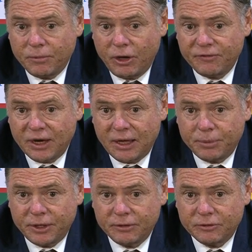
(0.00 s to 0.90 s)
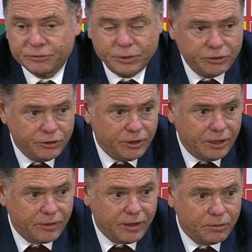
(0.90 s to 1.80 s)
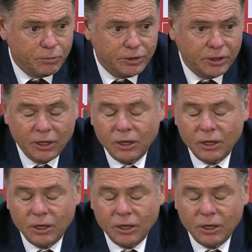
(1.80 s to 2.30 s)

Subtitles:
overlap, and because we knew that they would,